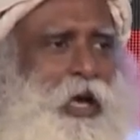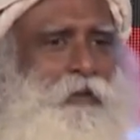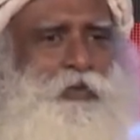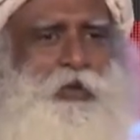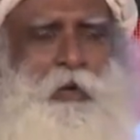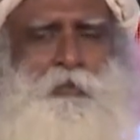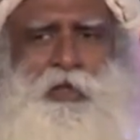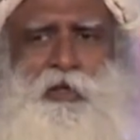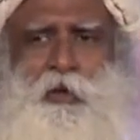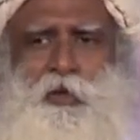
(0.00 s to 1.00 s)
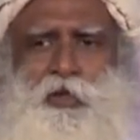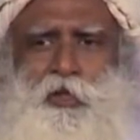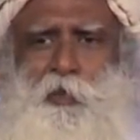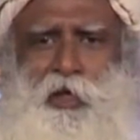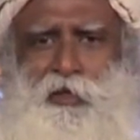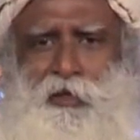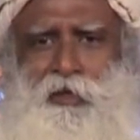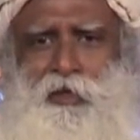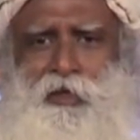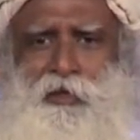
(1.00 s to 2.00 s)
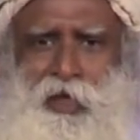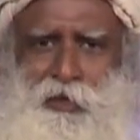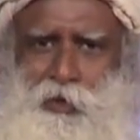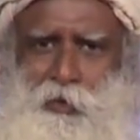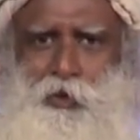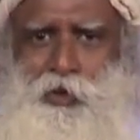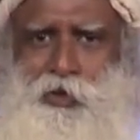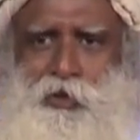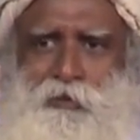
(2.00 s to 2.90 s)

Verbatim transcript: have you kept it constipated? That's a question.